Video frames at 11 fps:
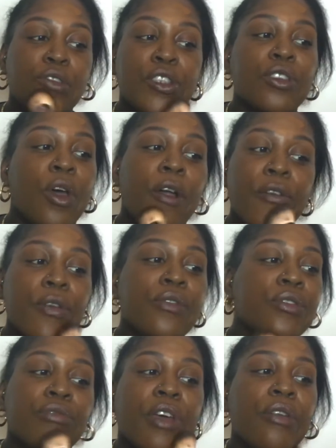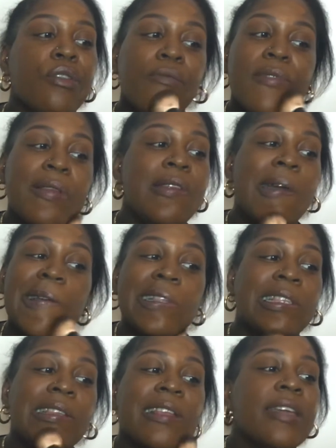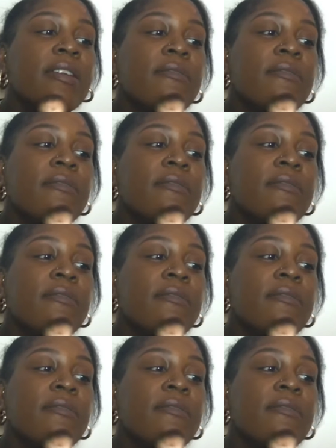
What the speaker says: so nicely.